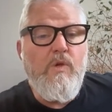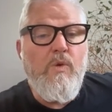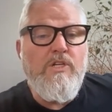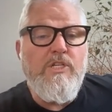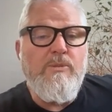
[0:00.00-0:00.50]

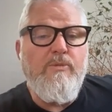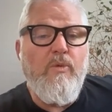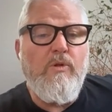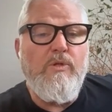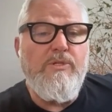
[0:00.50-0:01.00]
Questions
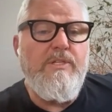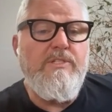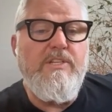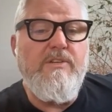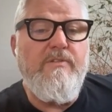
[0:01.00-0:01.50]
before closing the
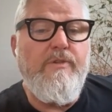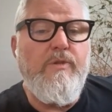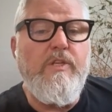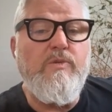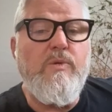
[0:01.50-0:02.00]
session. A few
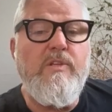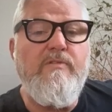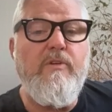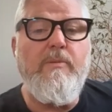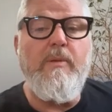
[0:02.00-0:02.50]
things worth
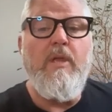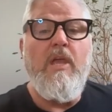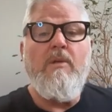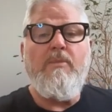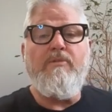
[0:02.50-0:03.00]
confirming
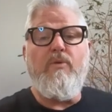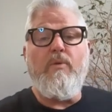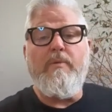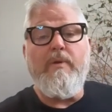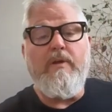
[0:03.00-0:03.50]
before
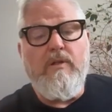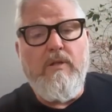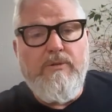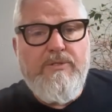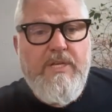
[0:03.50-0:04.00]
we run
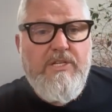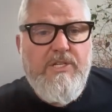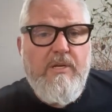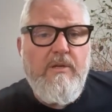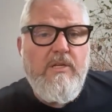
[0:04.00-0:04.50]
close session.